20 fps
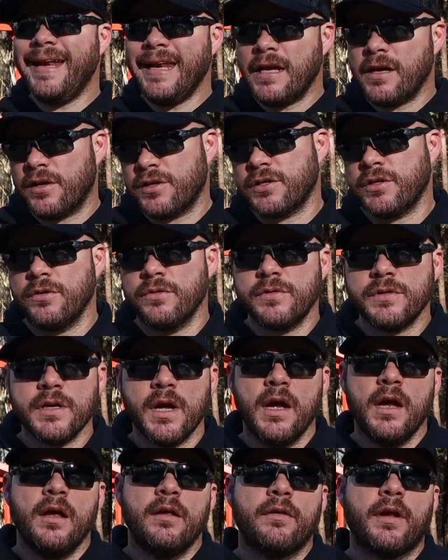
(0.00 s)
any issues
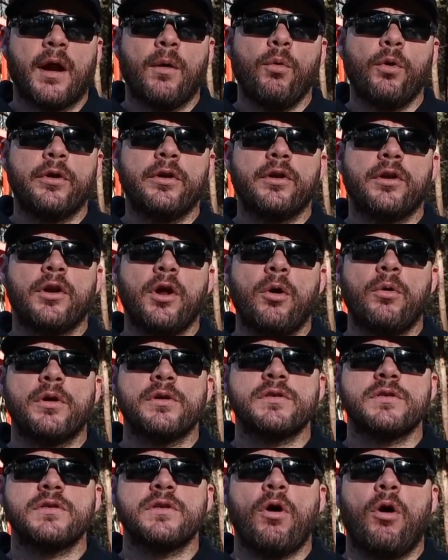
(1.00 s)
that I wouldn't
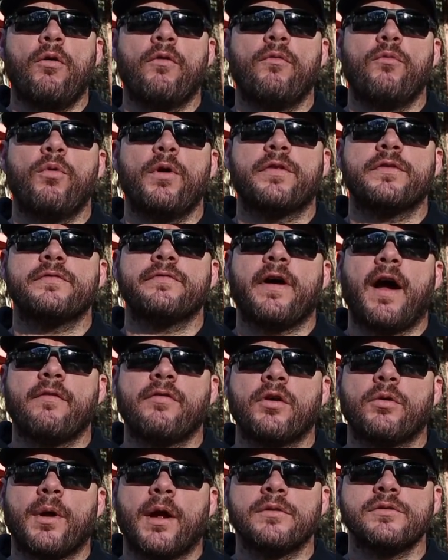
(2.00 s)
notice oh, with
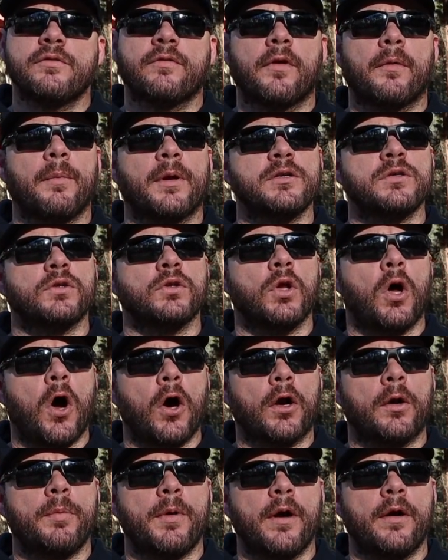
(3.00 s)
500 rounds over a much
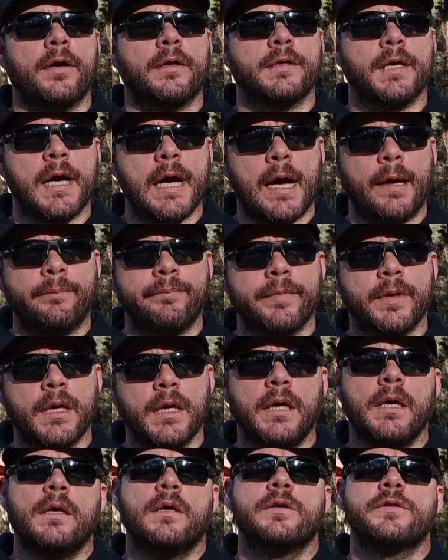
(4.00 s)
longer period of time.
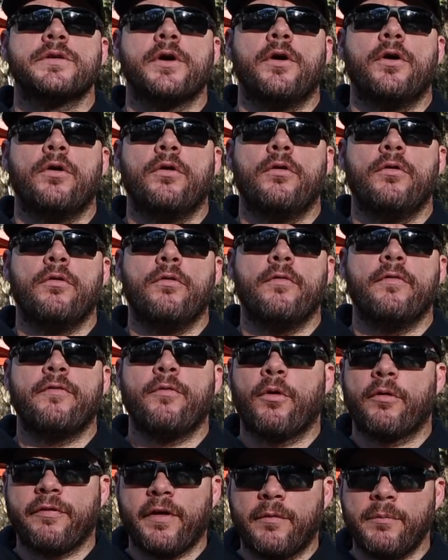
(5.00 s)
So
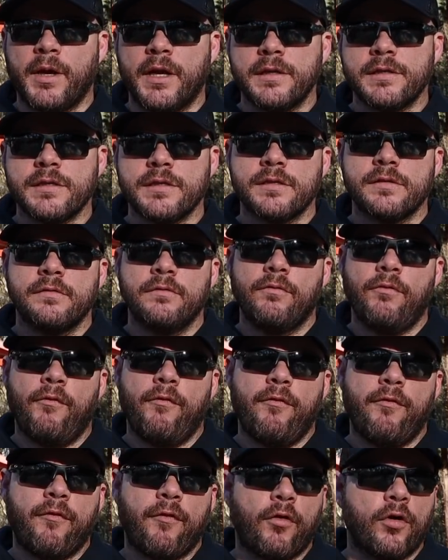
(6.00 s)
four or five minutes
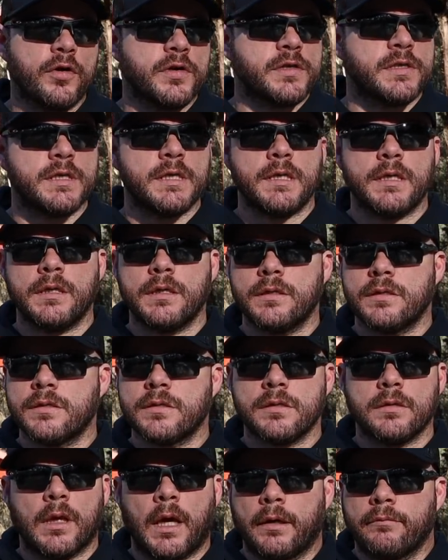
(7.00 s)

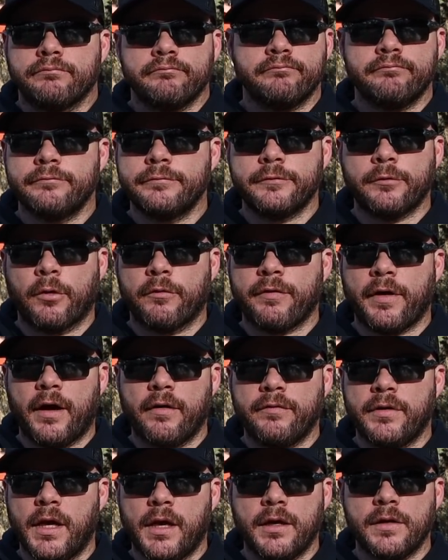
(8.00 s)
versus like four or
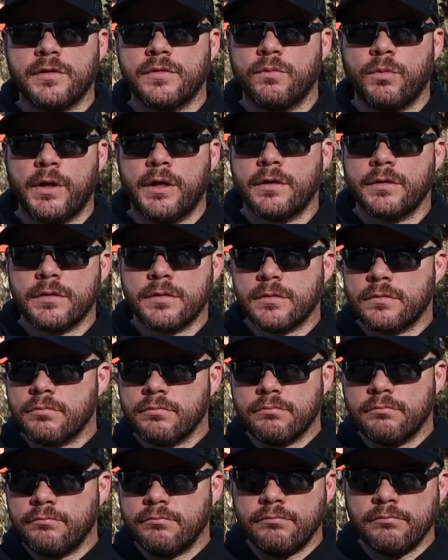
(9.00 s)
five days, weeks,
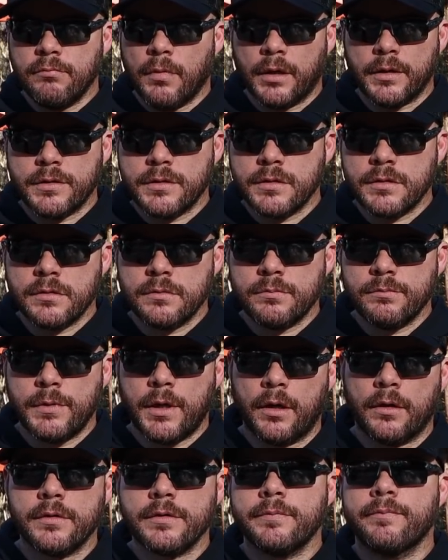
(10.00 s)
months,
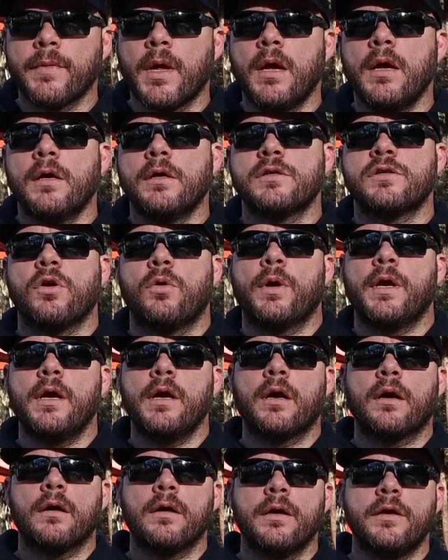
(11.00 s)
years. So
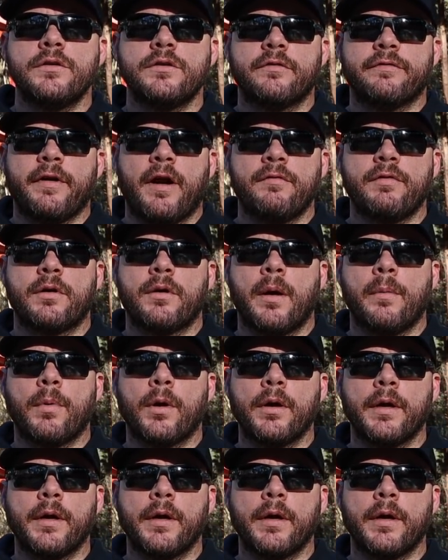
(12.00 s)
here is your 500 round